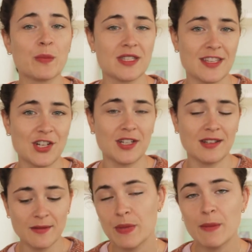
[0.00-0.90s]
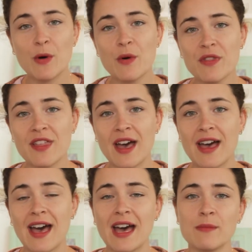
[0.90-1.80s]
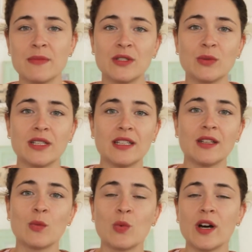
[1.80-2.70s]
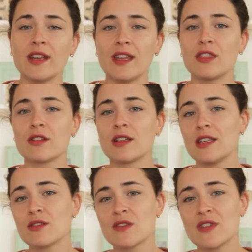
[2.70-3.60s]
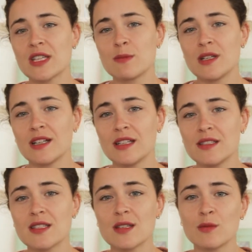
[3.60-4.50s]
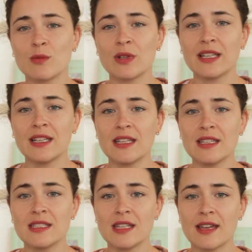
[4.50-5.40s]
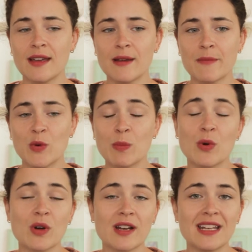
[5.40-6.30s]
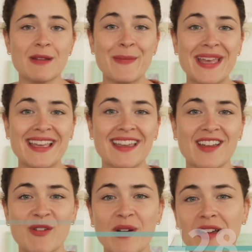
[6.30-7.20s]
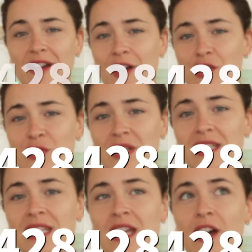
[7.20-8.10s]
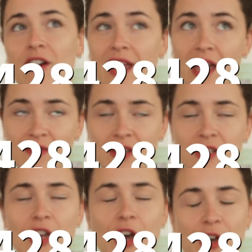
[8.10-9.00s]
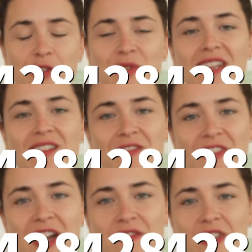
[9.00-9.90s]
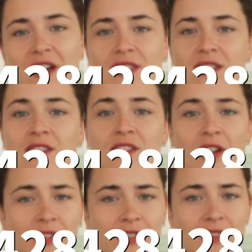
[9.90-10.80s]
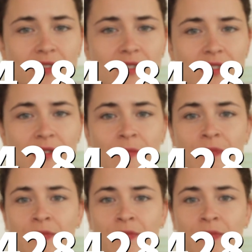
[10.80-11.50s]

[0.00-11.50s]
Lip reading: position. People that had between 1 and 3 years of experience reported making around on average $105,000